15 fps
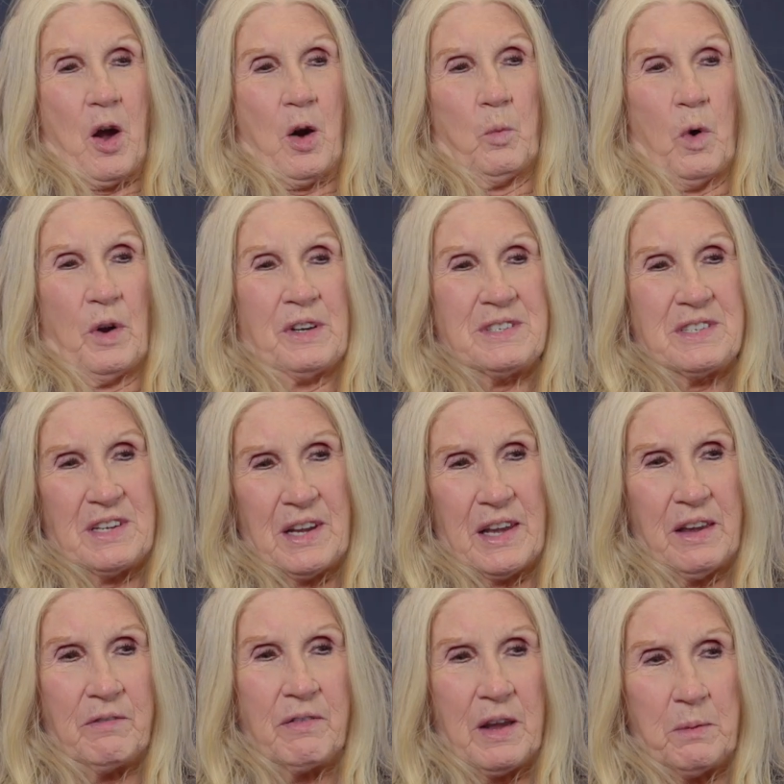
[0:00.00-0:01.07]
I wanted to
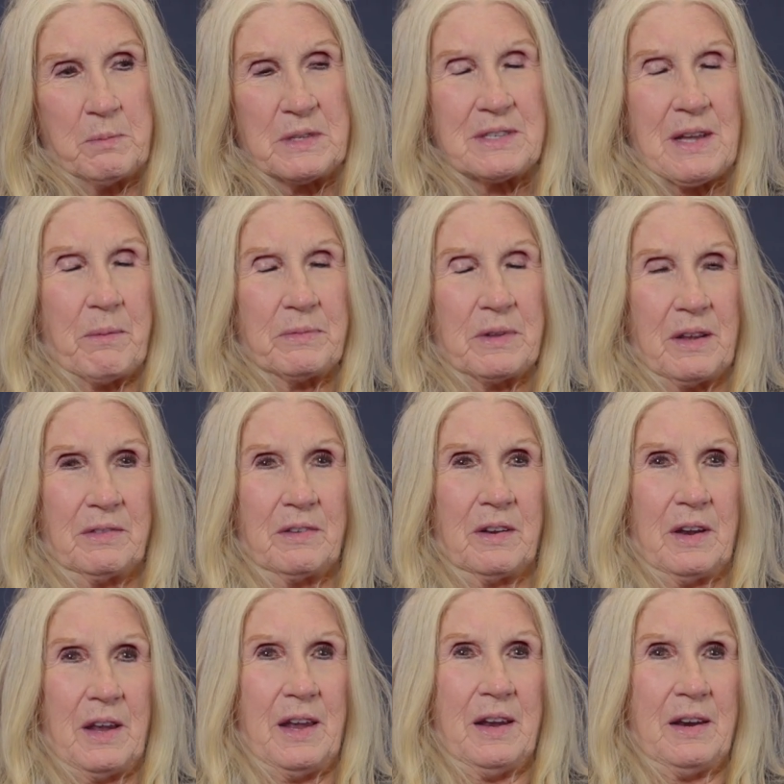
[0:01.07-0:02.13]
give him something
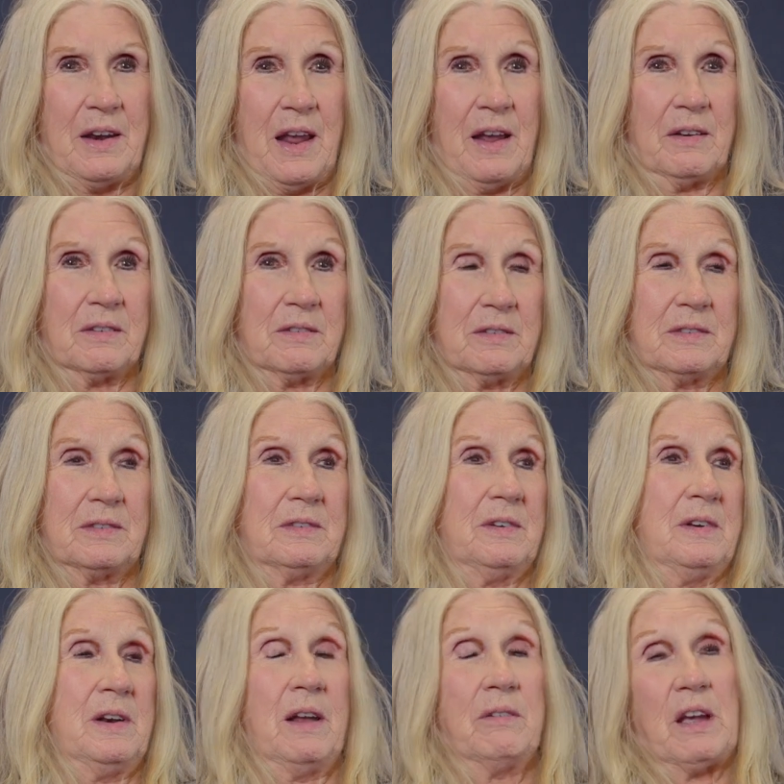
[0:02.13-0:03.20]
that he now
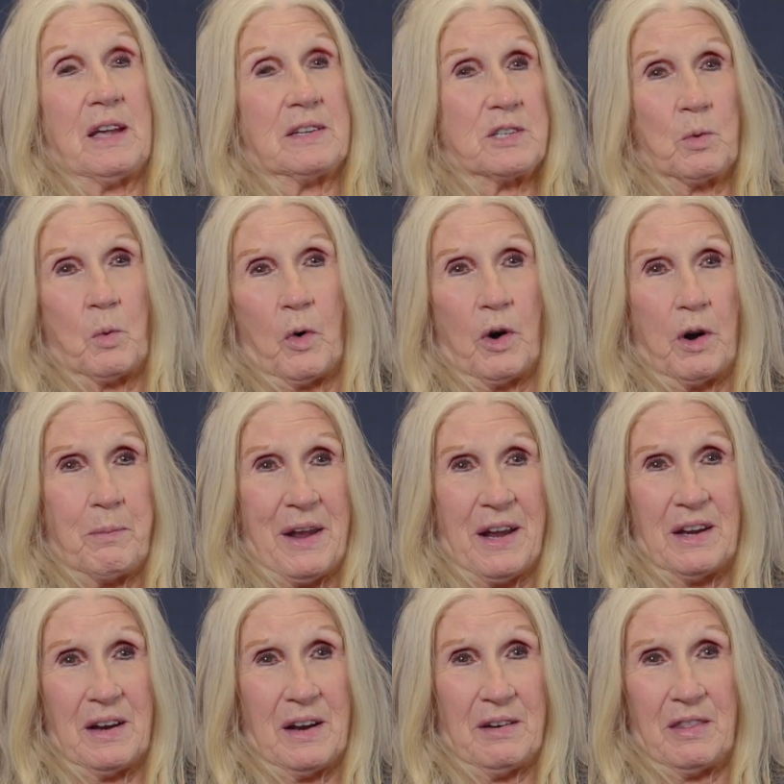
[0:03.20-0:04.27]
never has to worry
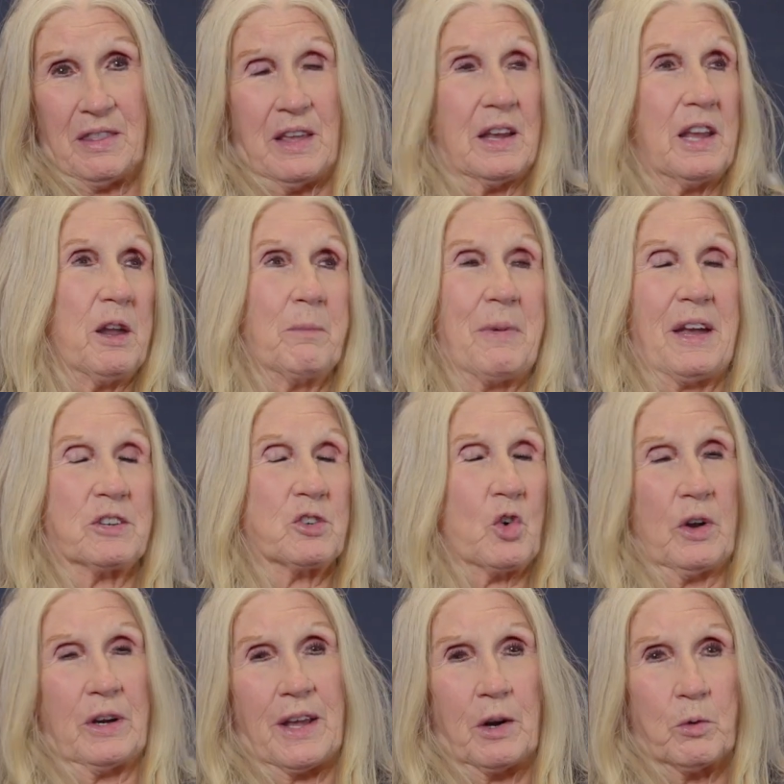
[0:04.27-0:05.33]
about thinking about
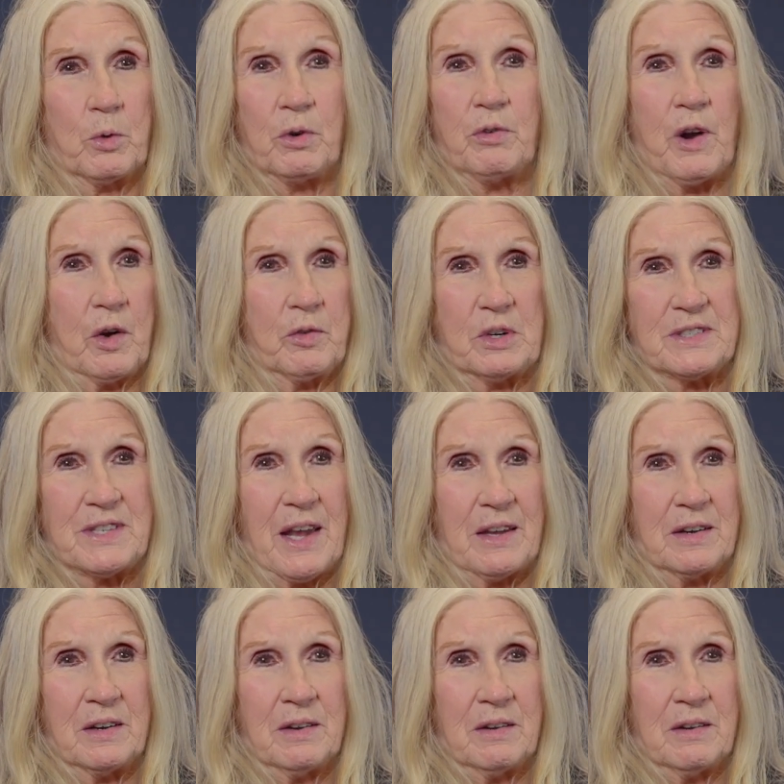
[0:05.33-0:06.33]
trying to get a roof over his head.